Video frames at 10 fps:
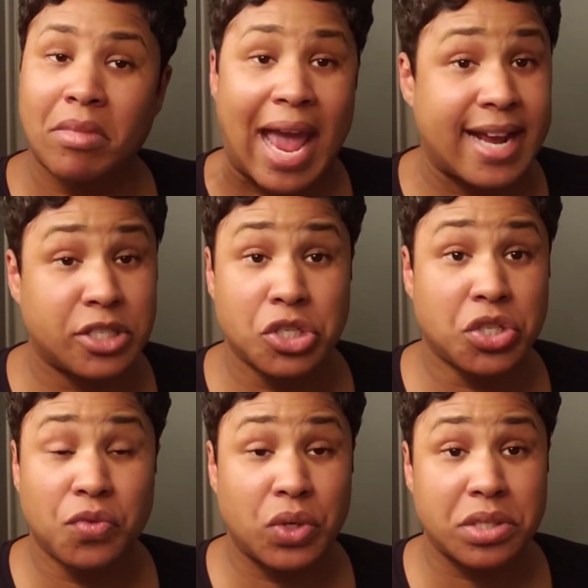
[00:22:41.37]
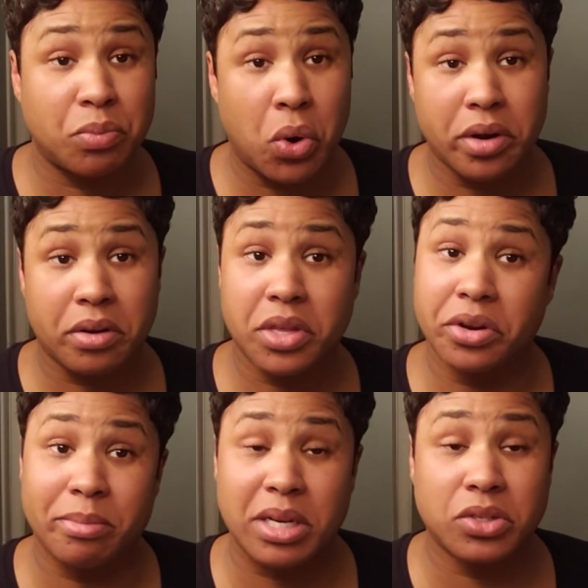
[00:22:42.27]
ask yourself what's important,
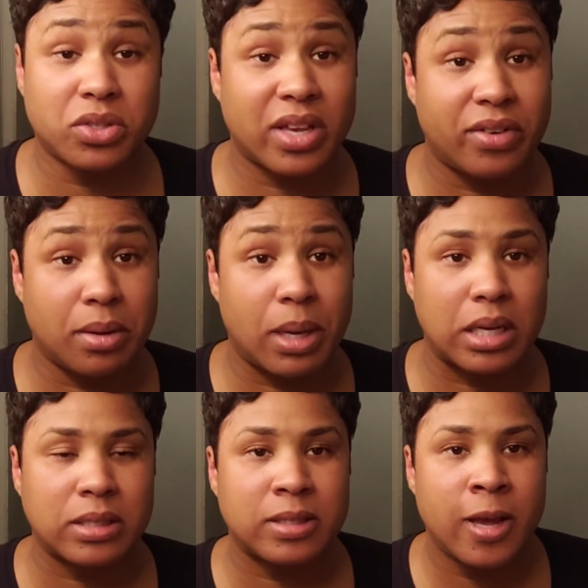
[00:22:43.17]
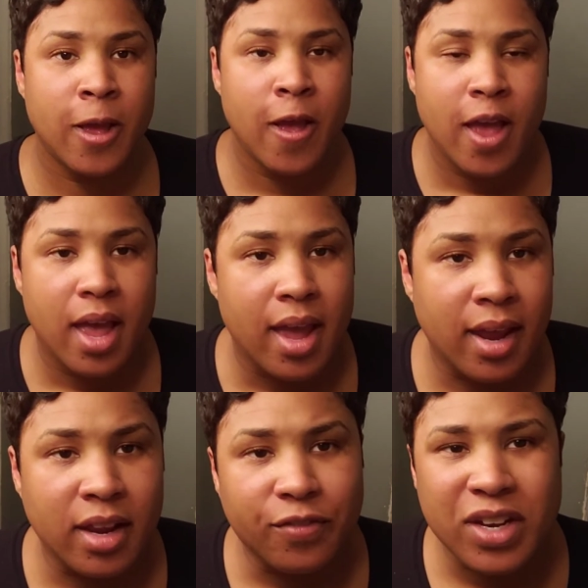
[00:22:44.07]
30 minutes or 70 bucks.
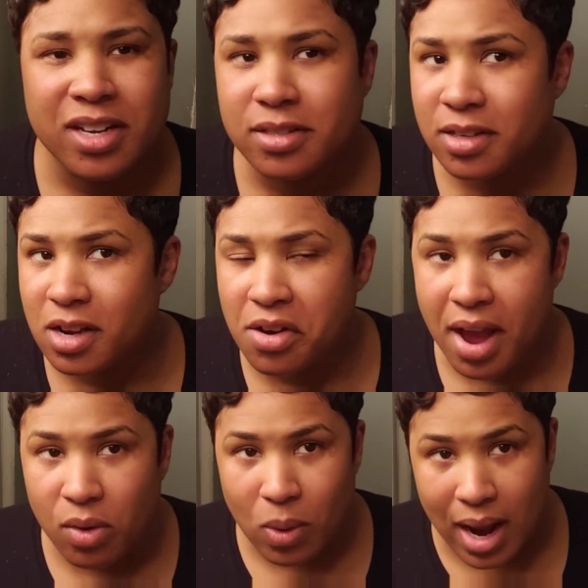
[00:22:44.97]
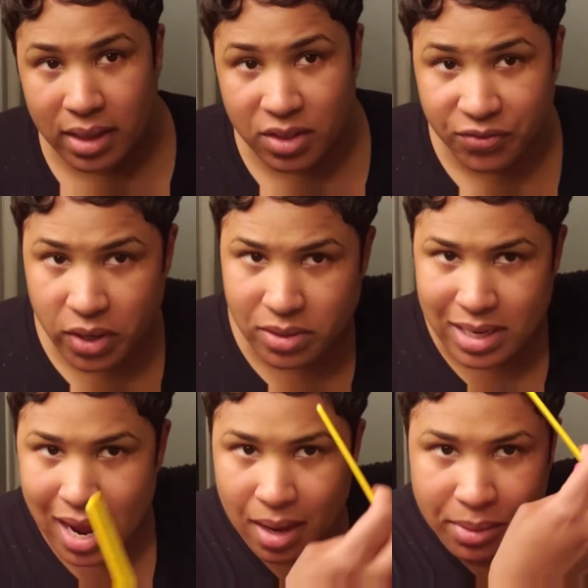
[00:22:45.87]
And if it doesn't turn out right the first
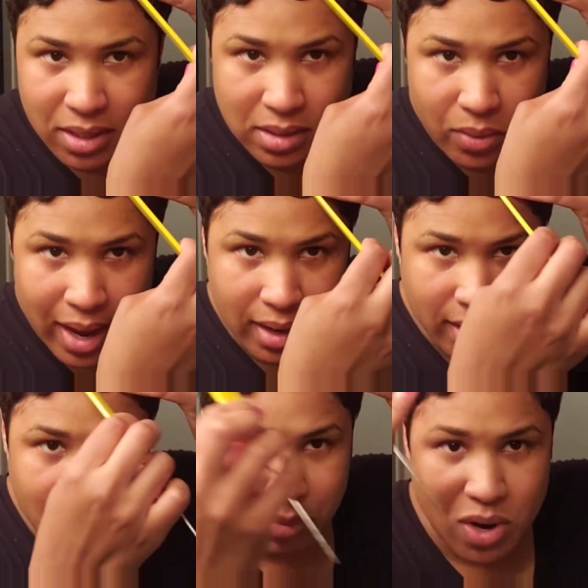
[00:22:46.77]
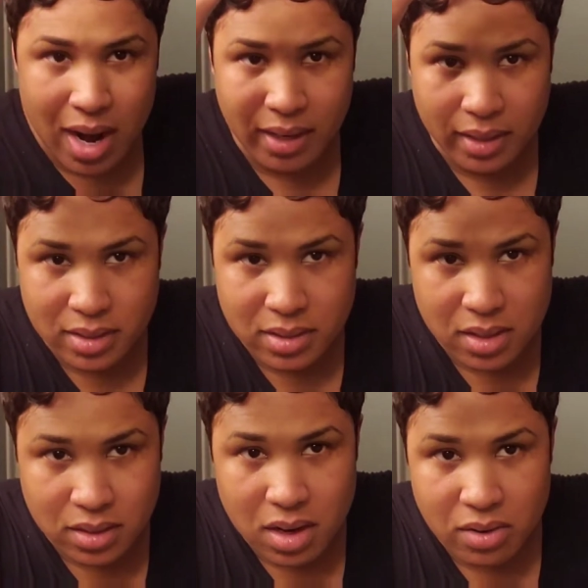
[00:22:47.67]
time, it's okay. Keep trying. It's
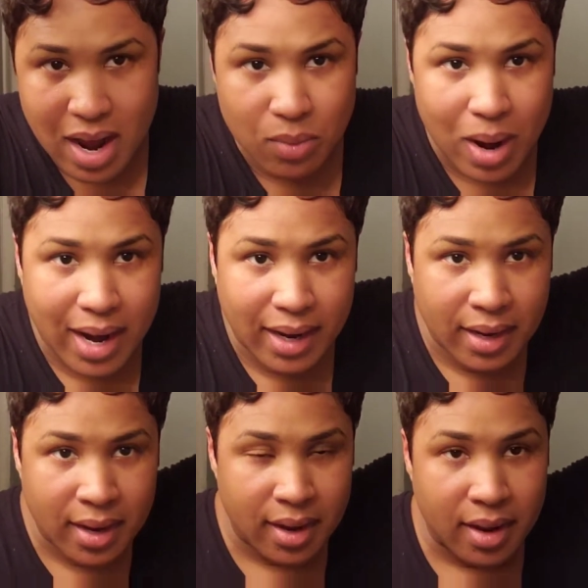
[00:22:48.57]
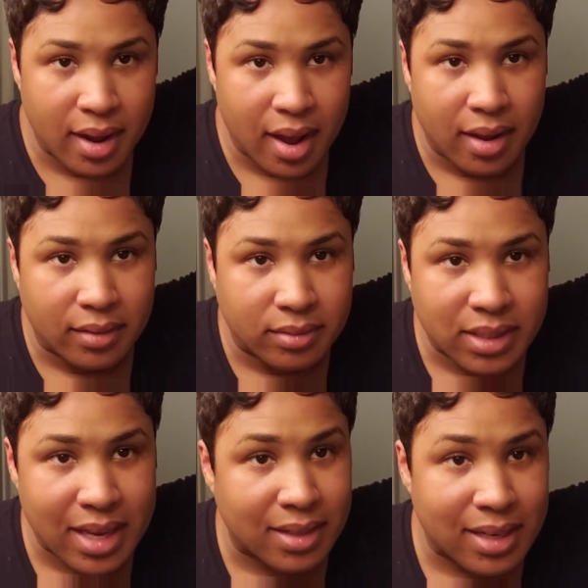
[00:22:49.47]
going to turn out right the
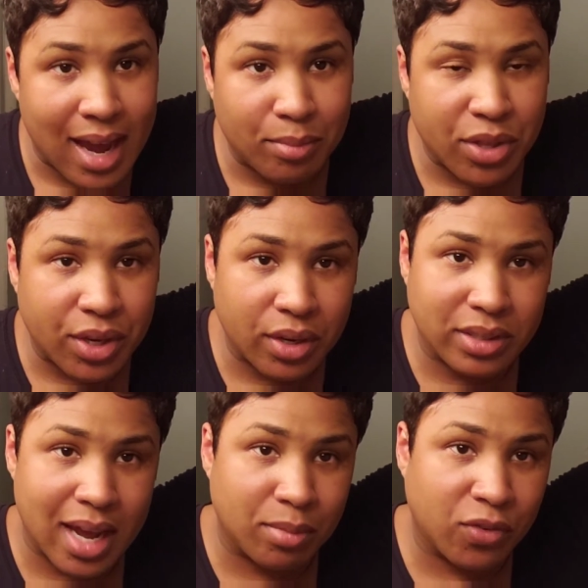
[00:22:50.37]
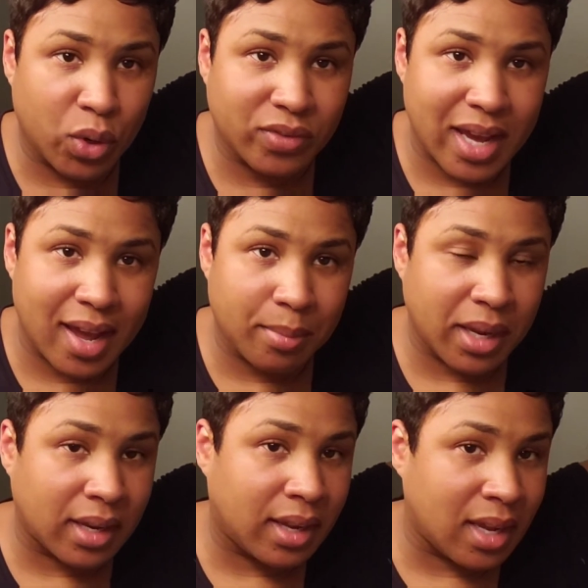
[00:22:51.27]
second time, the third time, the fourth time.
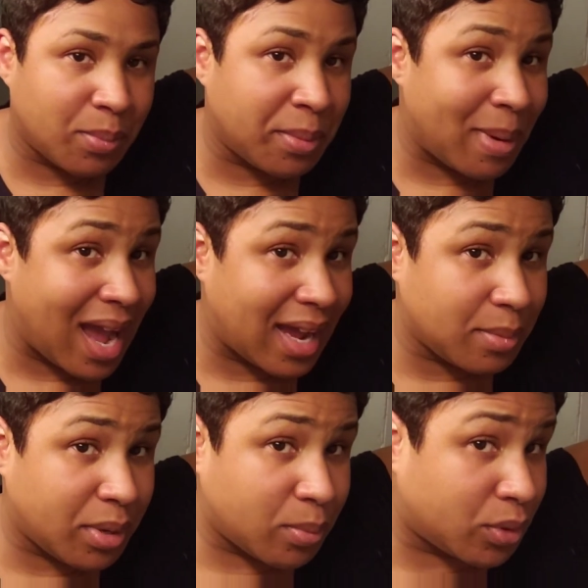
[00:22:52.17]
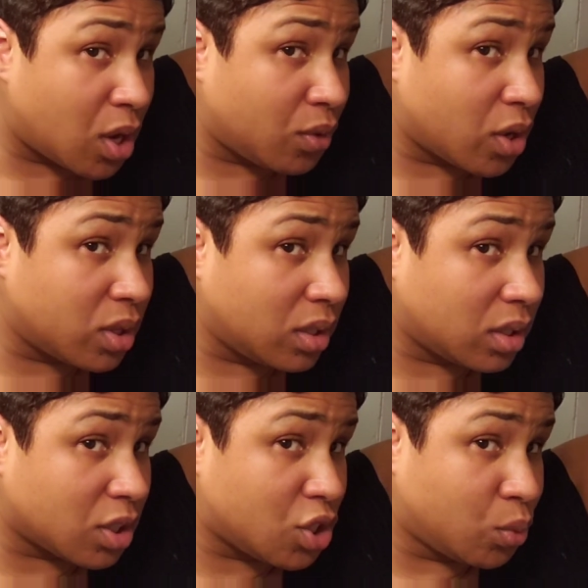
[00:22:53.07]
And keep in mind, people don't know the
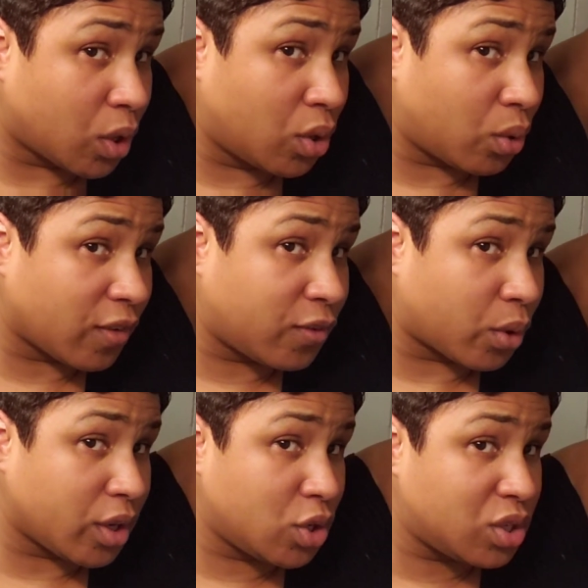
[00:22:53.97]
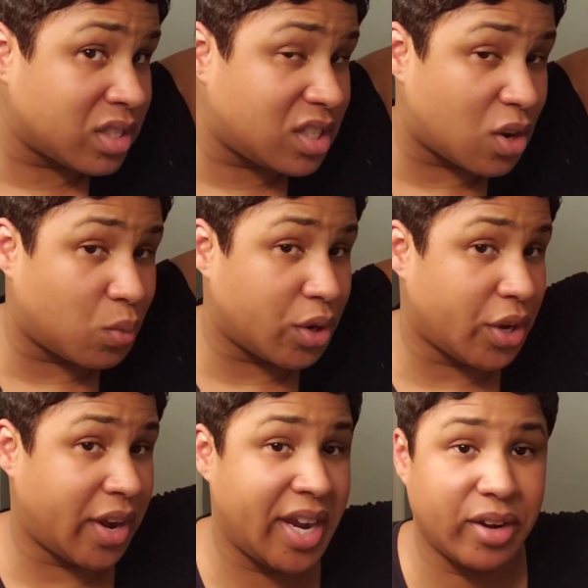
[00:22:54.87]
look that you were going for. You just don't want
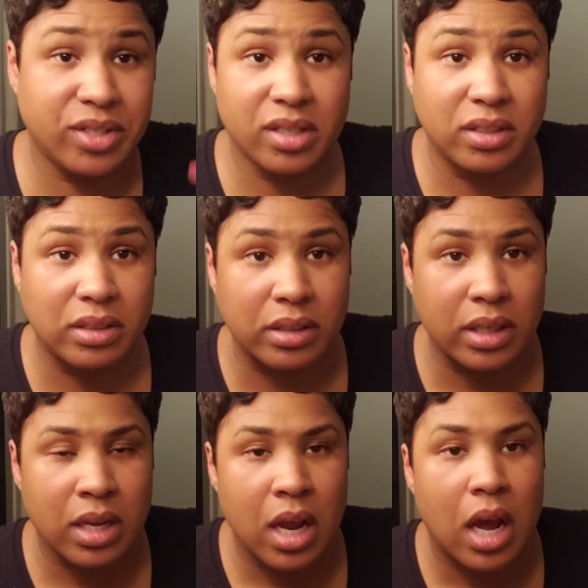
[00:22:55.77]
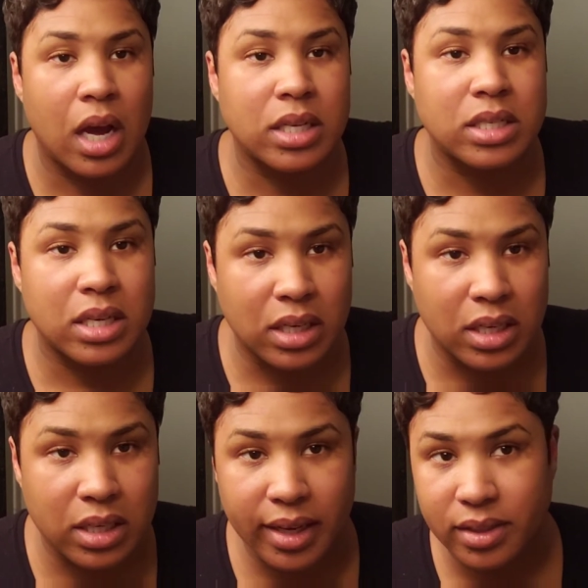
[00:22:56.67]
your hair to look
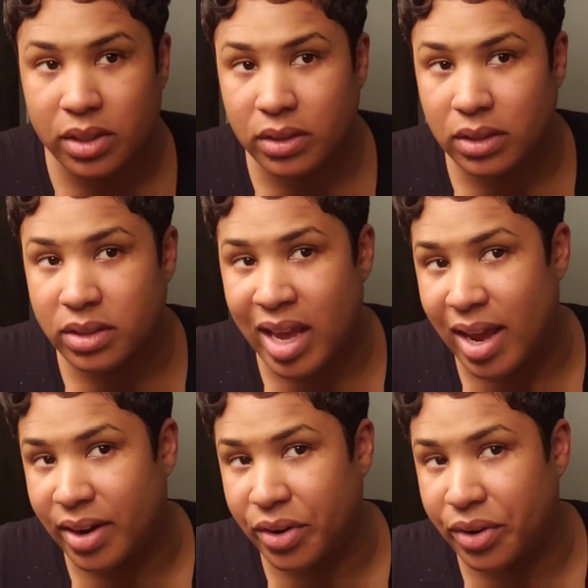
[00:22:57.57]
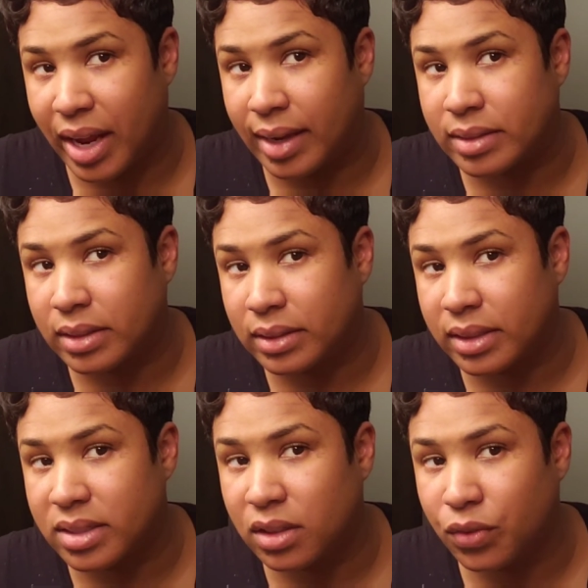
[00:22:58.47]
undone and to look tattered and to
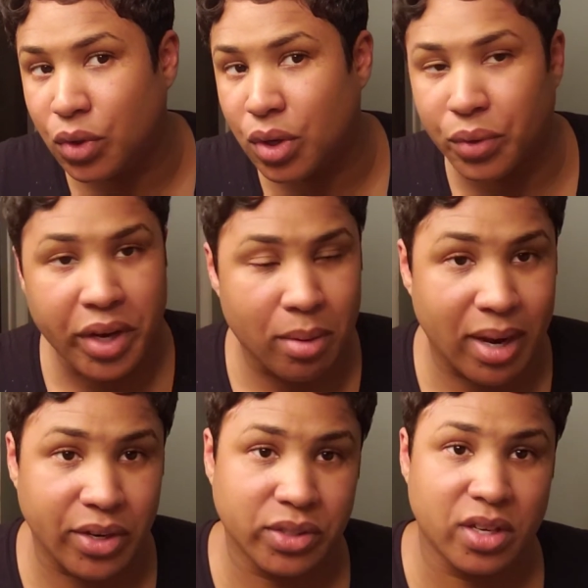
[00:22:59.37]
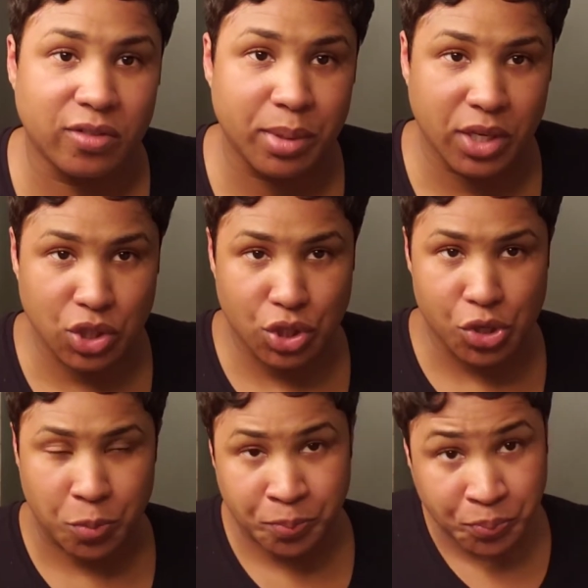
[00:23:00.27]
look as if you don't care about yourself, because you
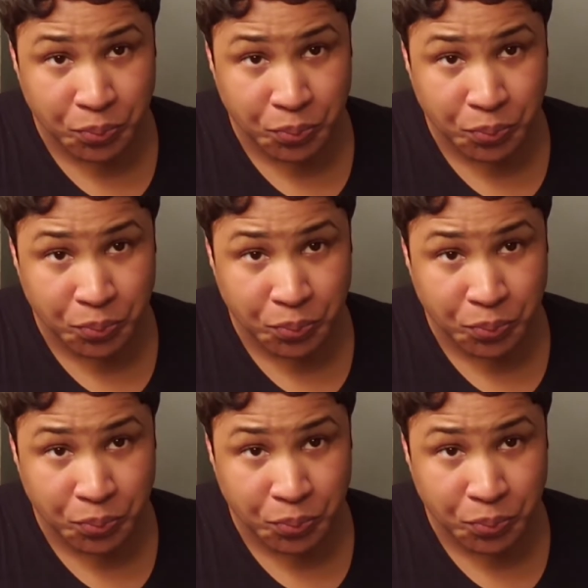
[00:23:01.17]
do.